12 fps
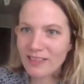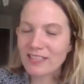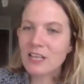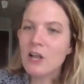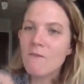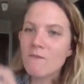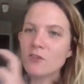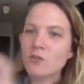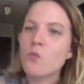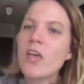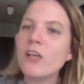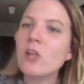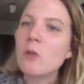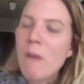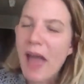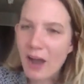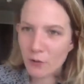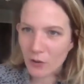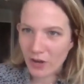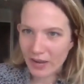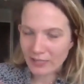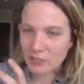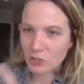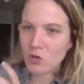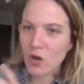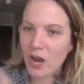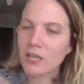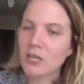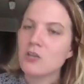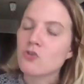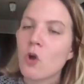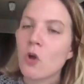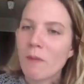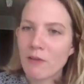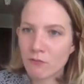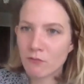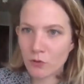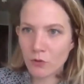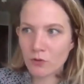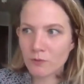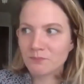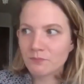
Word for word: This this will powering to try to control my food